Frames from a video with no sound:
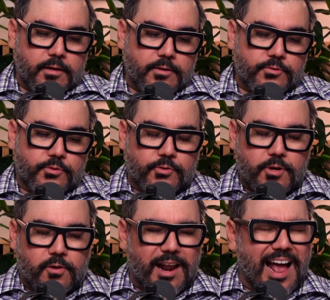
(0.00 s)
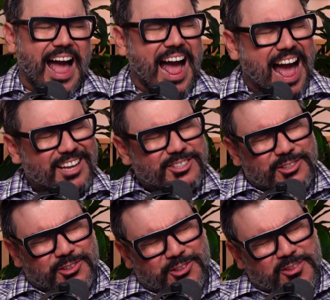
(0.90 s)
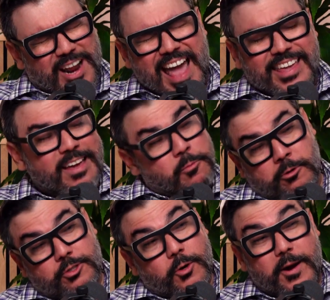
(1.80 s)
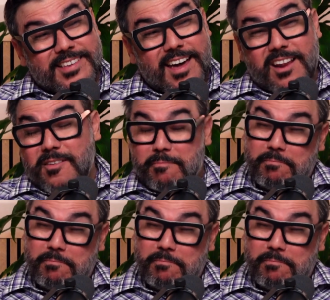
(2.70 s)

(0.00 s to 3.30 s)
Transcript: so that I can get more stories out of it.